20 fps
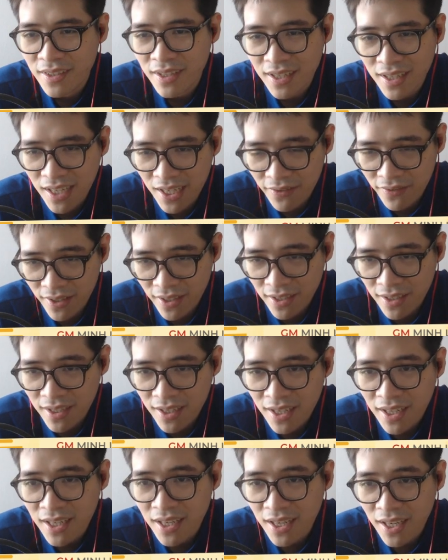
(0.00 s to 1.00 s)
Even
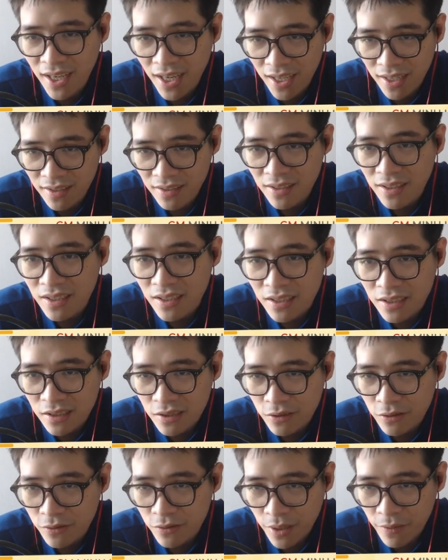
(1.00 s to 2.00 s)

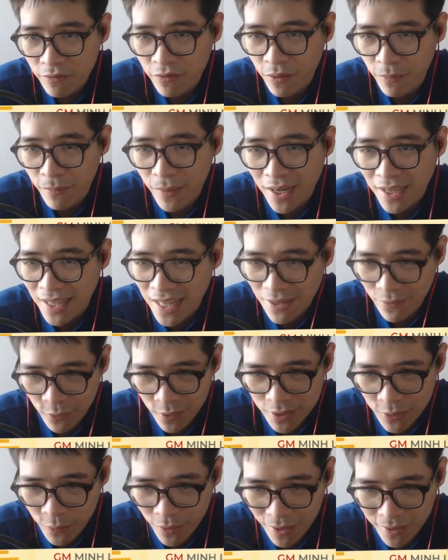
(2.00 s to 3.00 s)
instructive for my level
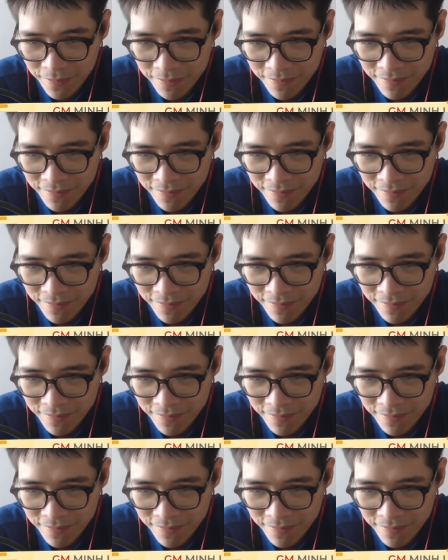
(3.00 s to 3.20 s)
as well.